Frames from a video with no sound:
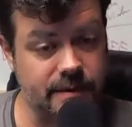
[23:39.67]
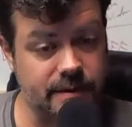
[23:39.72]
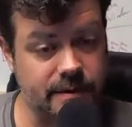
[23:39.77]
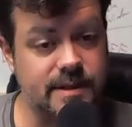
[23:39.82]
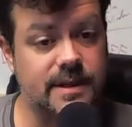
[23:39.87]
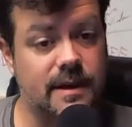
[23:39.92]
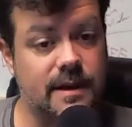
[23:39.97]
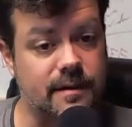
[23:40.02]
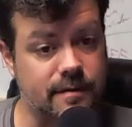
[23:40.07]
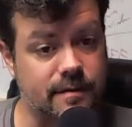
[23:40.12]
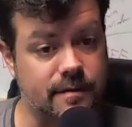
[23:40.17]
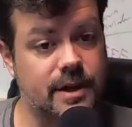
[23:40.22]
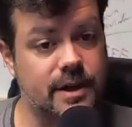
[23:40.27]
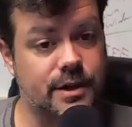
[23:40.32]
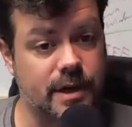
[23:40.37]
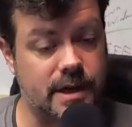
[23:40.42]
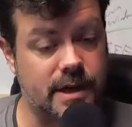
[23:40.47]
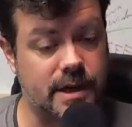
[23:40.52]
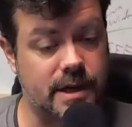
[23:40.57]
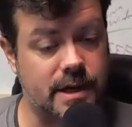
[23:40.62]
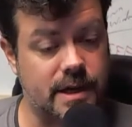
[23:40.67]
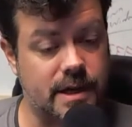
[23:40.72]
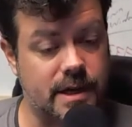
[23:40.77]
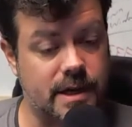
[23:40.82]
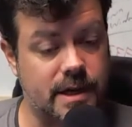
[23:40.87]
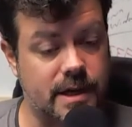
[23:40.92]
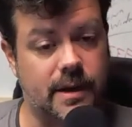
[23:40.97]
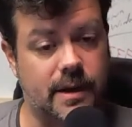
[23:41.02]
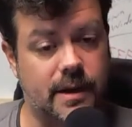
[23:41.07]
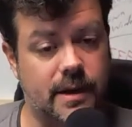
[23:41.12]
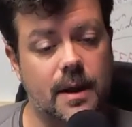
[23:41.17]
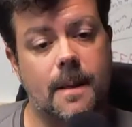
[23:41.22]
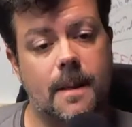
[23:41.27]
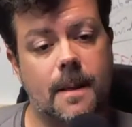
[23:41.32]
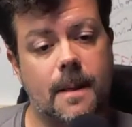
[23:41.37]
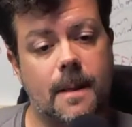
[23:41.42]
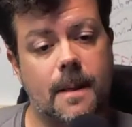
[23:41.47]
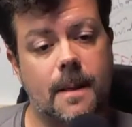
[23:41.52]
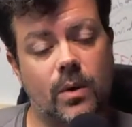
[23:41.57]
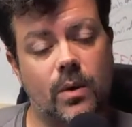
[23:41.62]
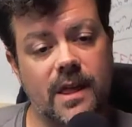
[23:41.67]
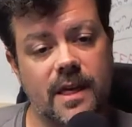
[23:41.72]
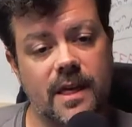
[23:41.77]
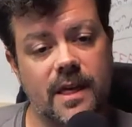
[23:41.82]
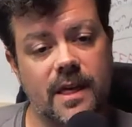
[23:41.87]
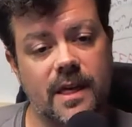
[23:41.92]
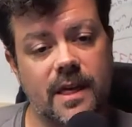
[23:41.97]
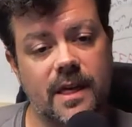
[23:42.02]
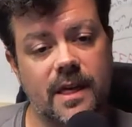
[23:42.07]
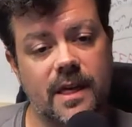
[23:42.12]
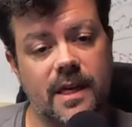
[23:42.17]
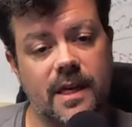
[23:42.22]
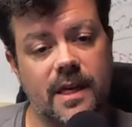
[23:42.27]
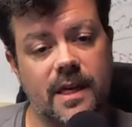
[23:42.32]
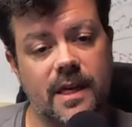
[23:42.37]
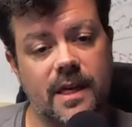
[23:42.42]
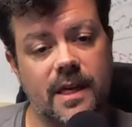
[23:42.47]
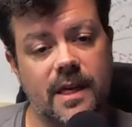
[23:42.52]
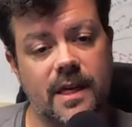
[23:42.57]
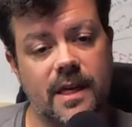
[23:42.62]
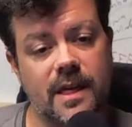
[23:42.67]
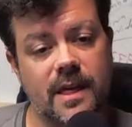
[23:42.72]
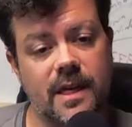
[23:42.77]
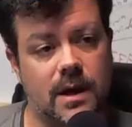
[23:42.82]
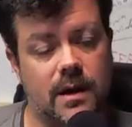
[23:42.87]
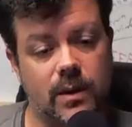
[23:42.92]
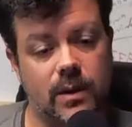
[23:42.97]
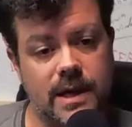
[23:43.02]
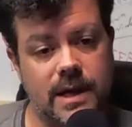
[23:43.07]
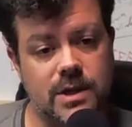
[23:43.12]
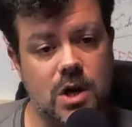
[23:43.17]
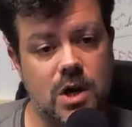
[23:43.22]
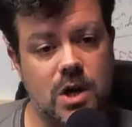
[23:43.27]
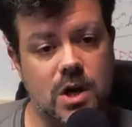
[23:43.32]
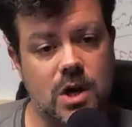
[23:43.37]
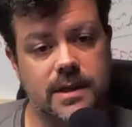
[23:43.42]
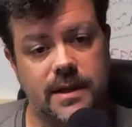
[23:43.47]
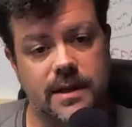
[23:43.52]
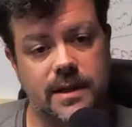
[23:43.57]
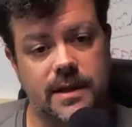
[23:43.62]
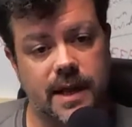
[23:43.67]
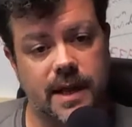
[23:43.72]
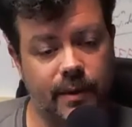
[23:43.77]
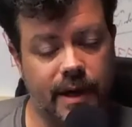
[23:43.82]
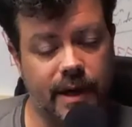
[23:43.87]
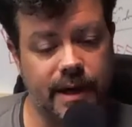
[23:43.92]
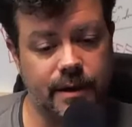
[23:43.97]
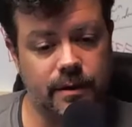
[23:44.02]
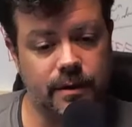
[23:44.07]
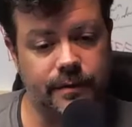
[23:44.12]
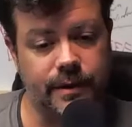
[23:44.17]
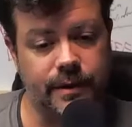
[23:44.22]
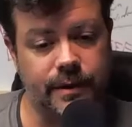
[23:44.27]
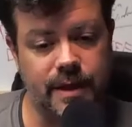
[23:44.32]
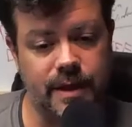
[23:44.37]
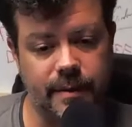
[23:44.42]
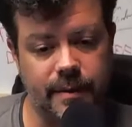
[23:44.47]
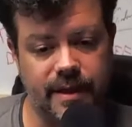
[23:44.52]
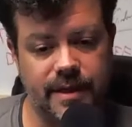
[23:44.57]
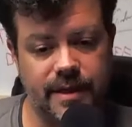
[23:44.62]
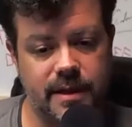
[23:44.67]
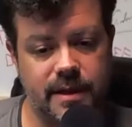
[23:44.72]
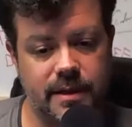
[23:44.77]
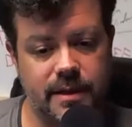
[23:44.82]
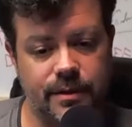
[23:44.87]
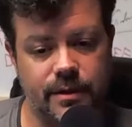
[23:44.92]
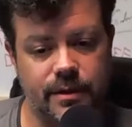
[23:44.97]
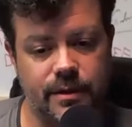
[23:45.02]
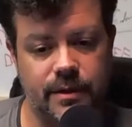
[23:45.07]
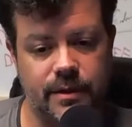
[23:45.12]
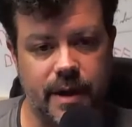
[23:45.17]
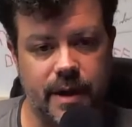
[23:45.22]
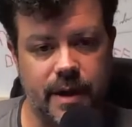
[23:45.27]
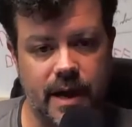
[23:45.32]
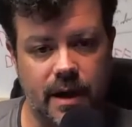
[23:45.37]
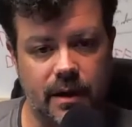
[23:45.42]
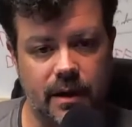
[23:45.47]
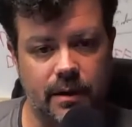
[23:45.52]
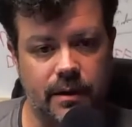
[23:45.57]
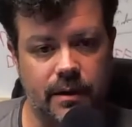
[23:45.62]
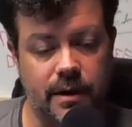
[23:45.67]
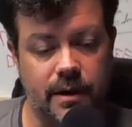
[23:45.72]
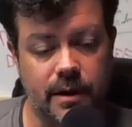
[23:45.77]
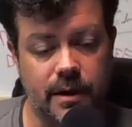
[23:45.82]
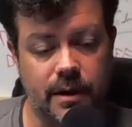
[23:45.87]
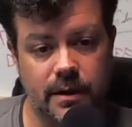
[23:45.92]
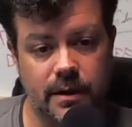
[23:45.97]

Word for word: Now, it's not a franchise model, but one of the things that when I talked to them, when I interviewed them, I think their interview aired